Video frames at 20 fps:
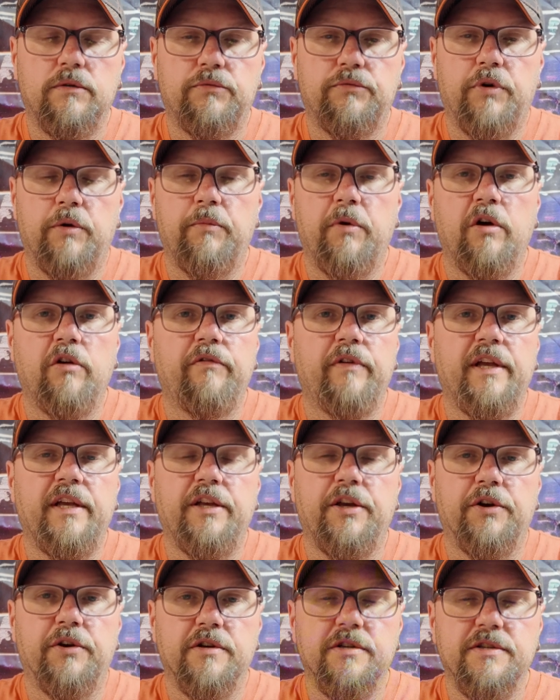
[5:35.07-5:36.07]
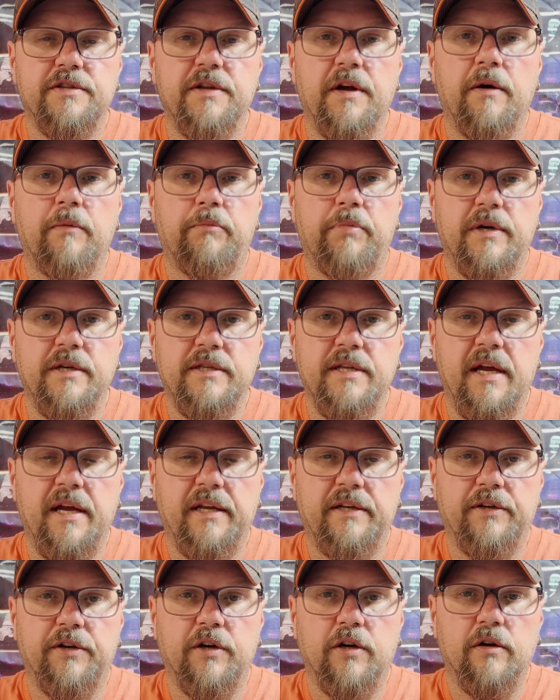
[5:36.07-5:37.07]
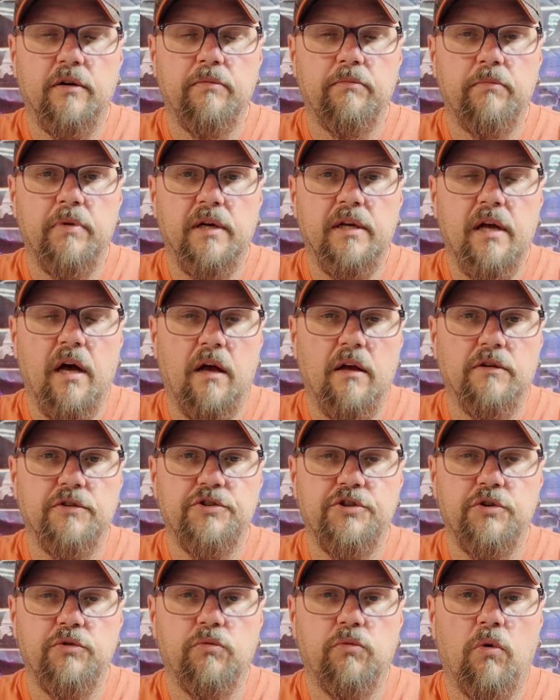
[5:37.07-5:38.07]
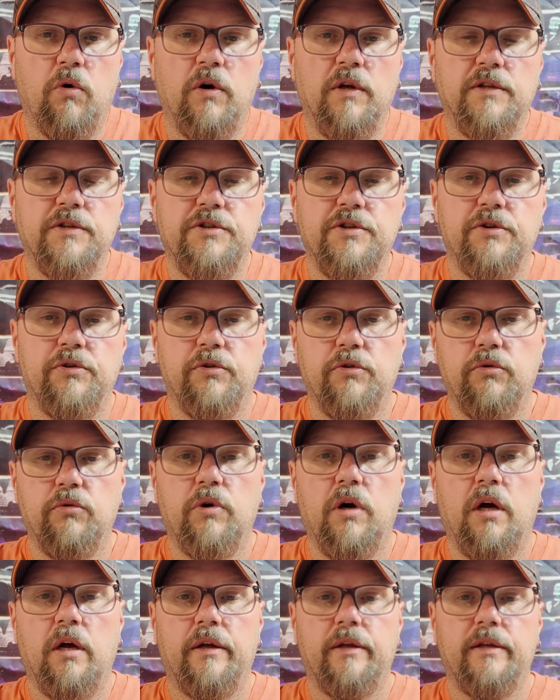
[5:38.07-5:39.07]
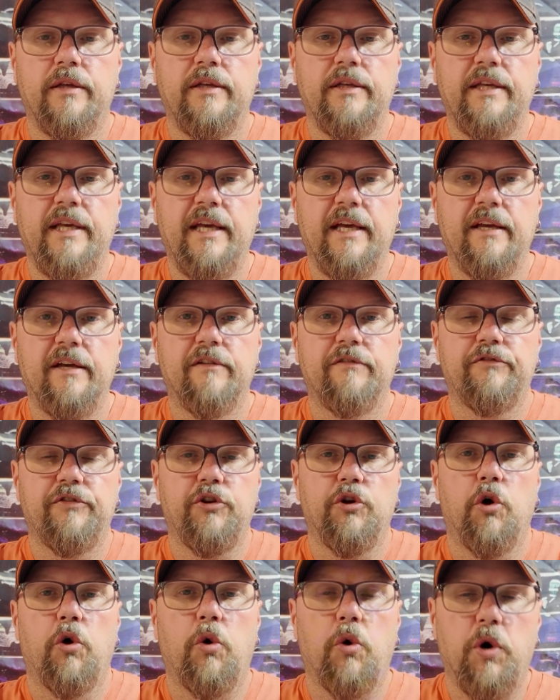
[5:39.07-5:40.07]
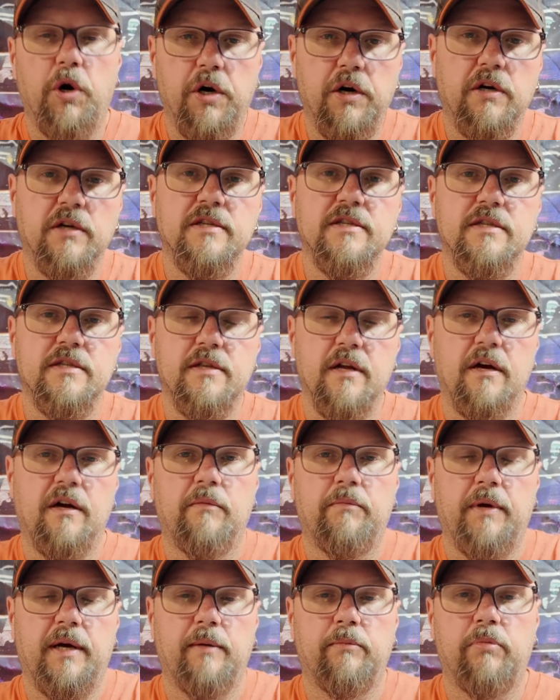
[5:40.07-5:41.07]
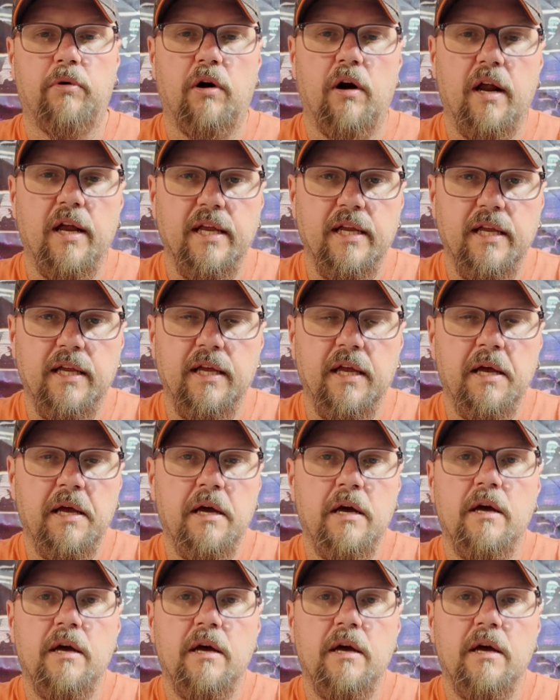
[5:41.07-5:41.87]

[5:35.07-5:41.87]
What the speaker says: Removing your stump protector because you want to give your stump a break.